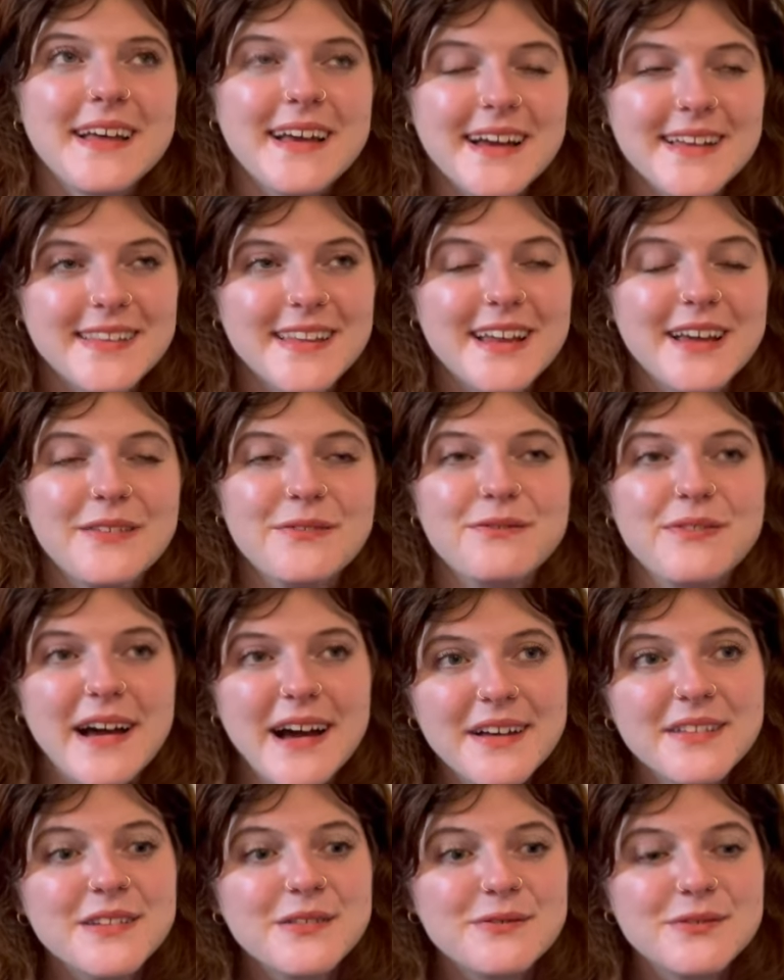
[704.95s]
And then I
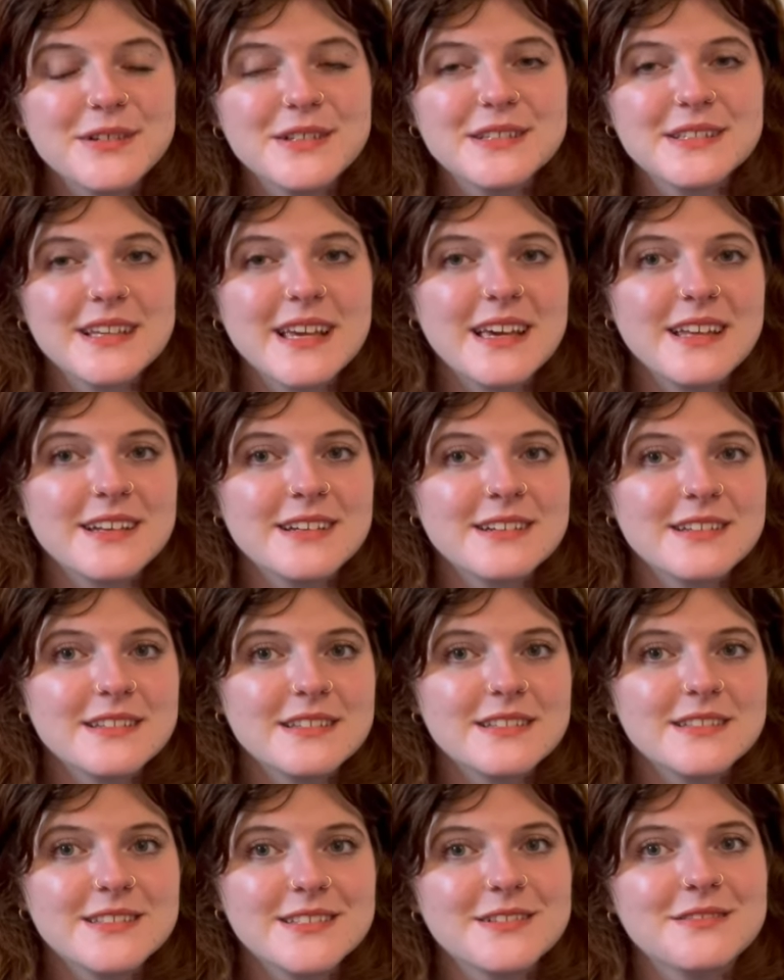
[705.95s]
found the full skein under
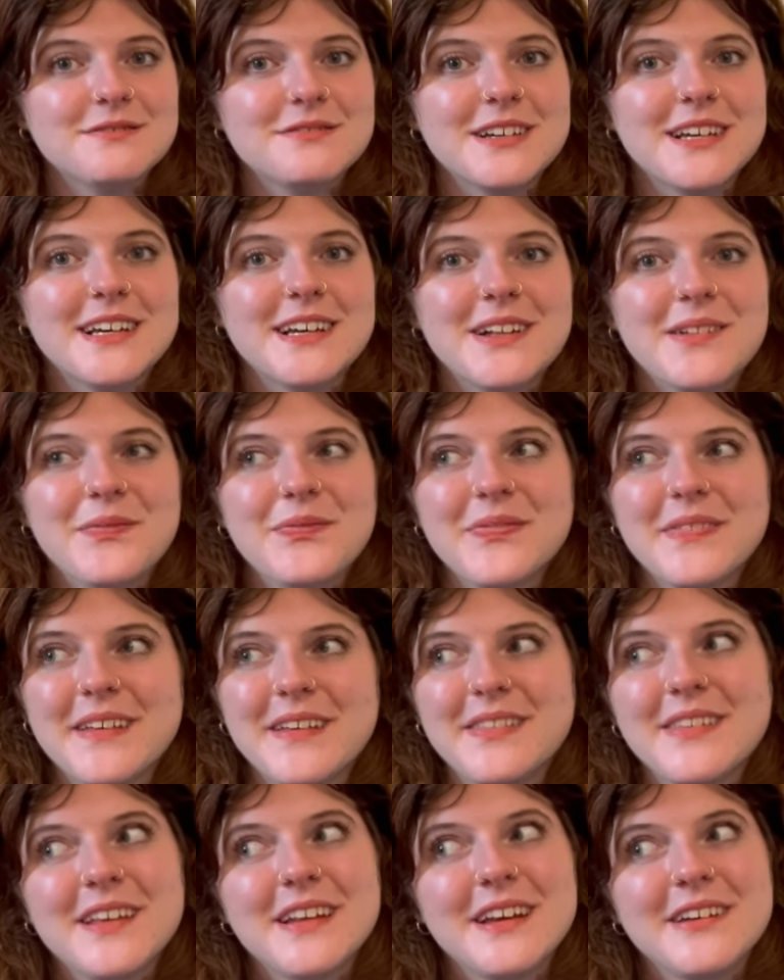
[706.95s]
the sofa.
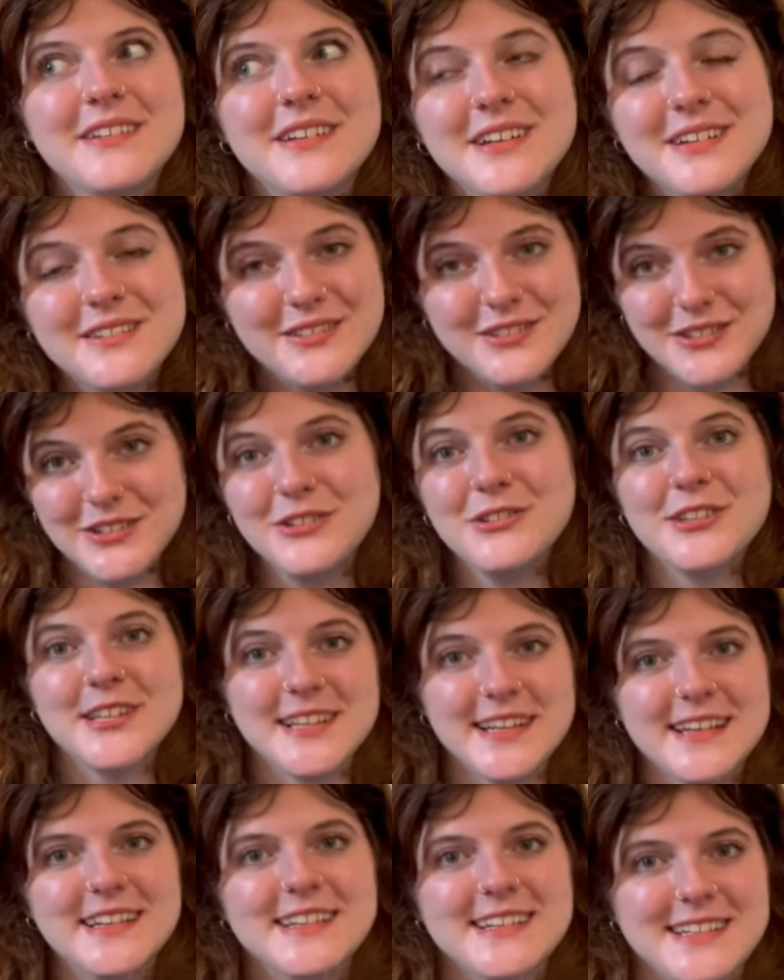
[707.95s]
And then I knew
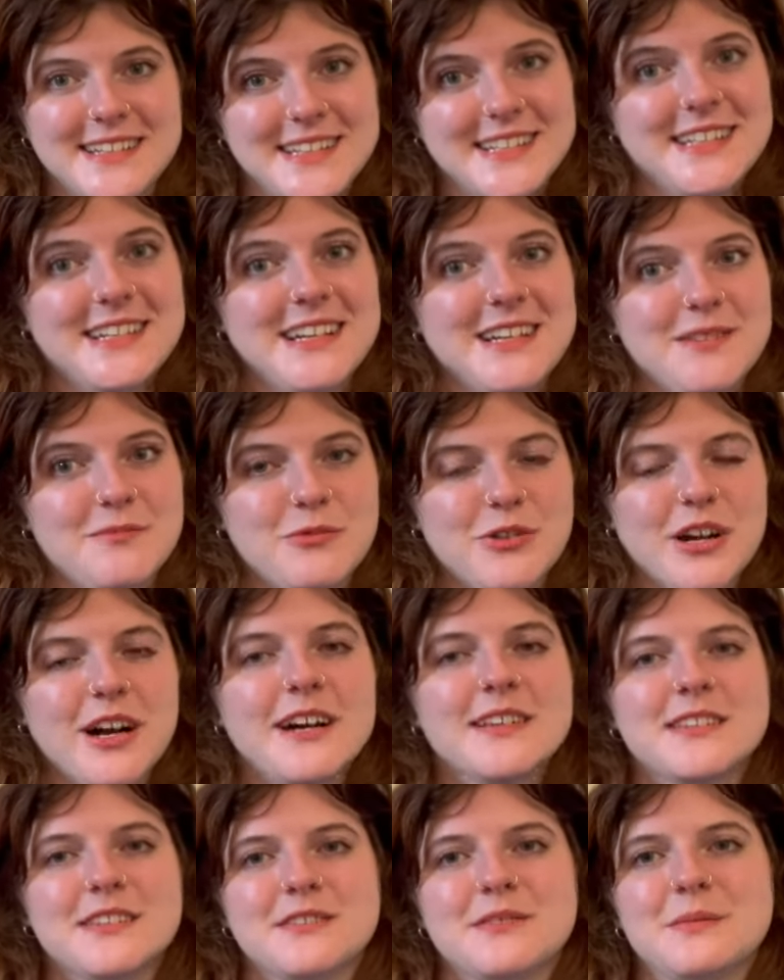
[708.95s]
that I didn't need any more.
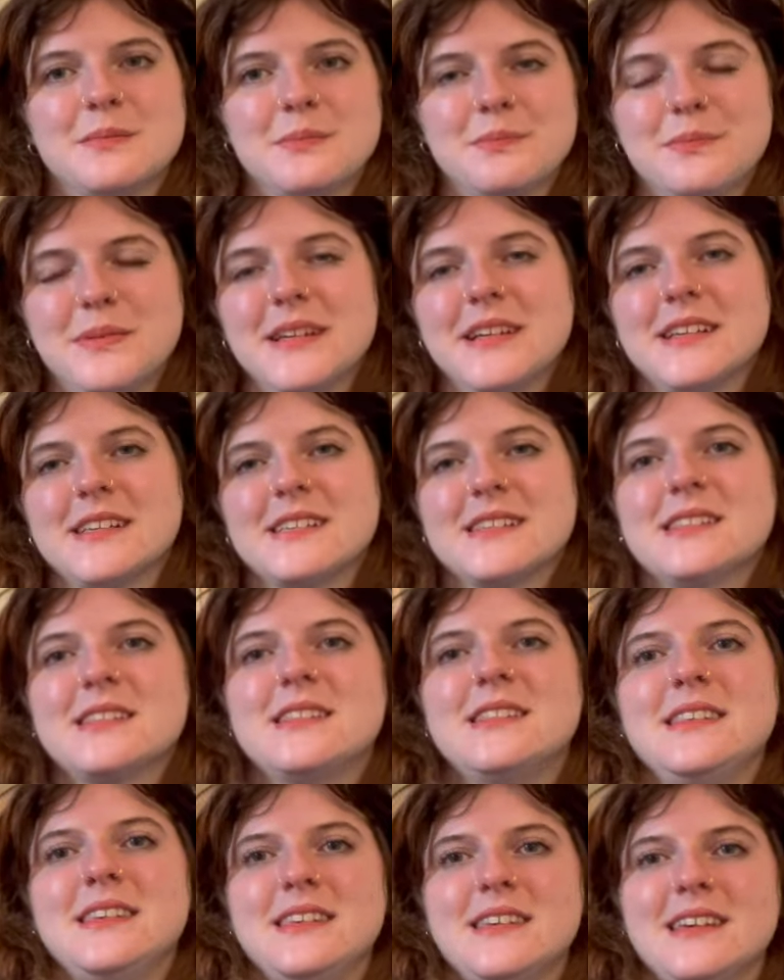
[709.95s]
Also, because
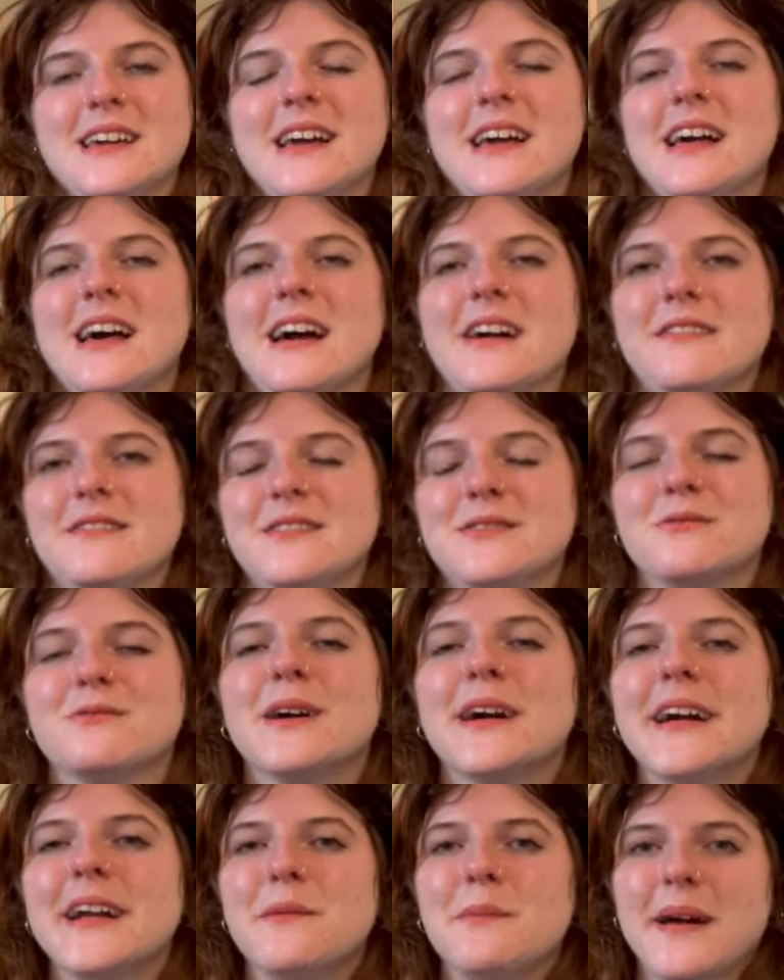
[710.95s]
I was
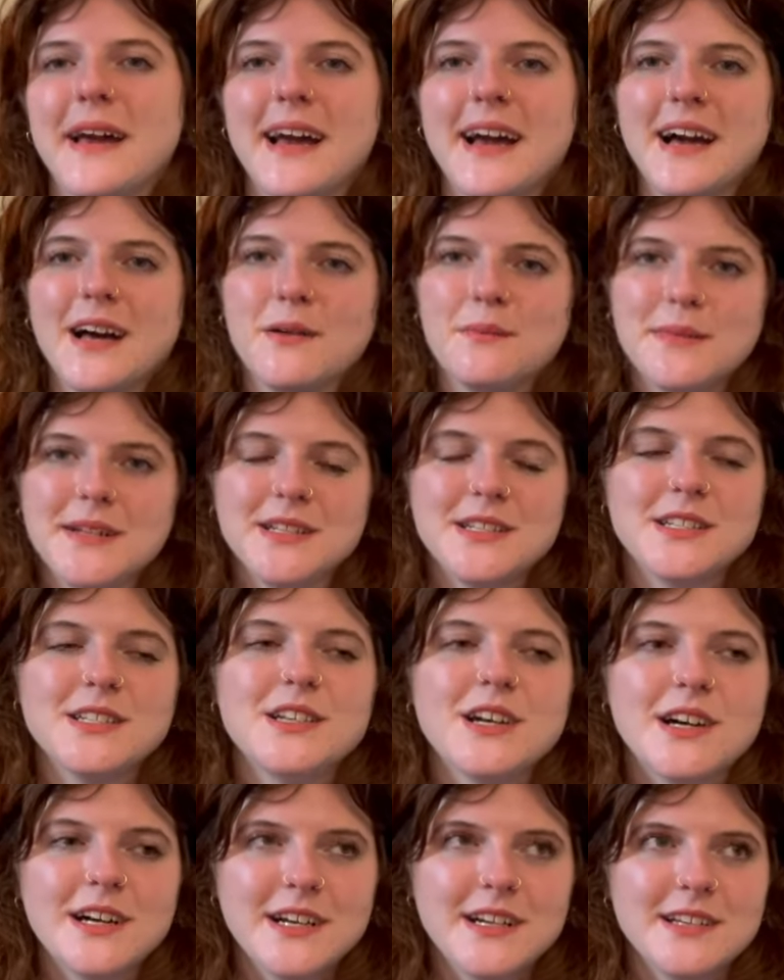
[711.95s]
worried by how much
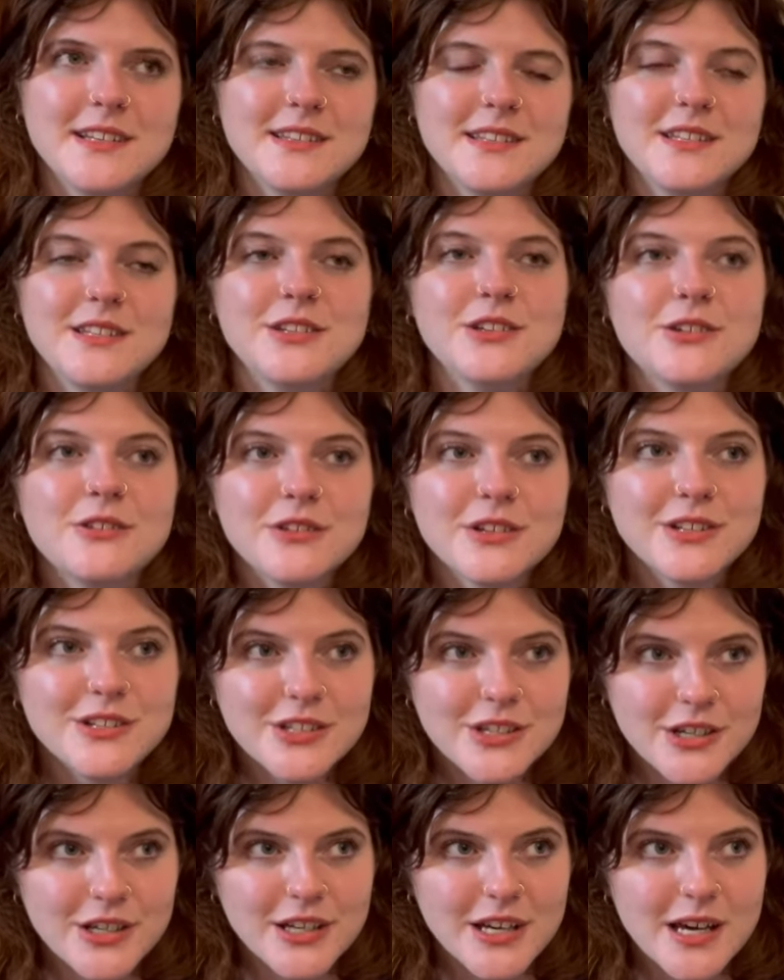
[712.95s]
yarn the yoke
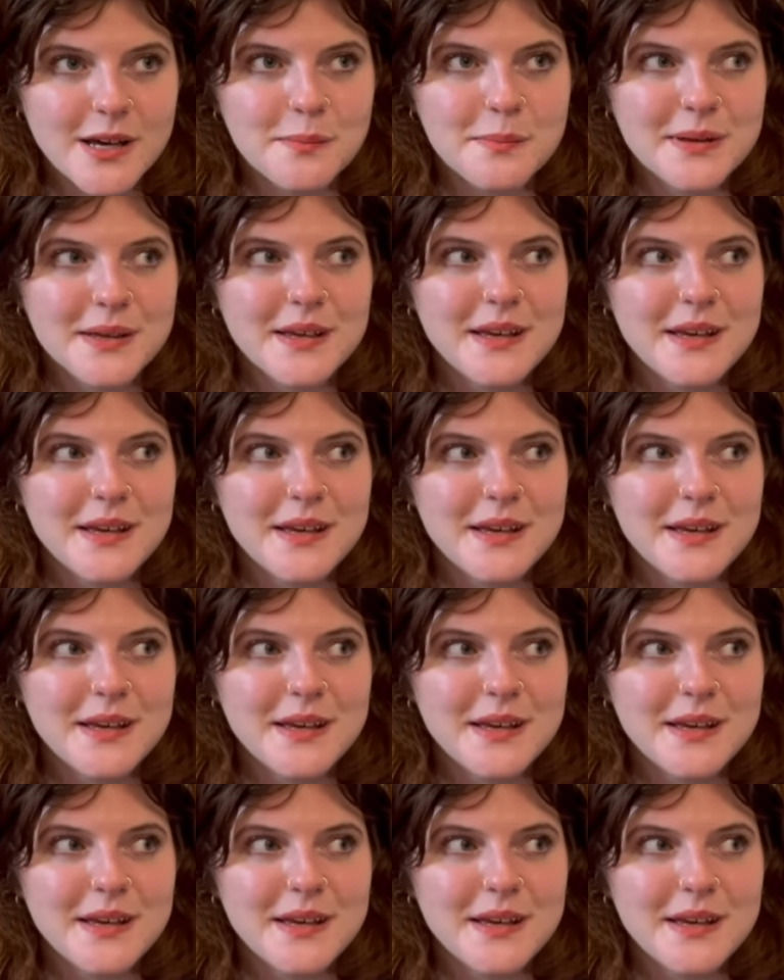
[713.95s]
took up.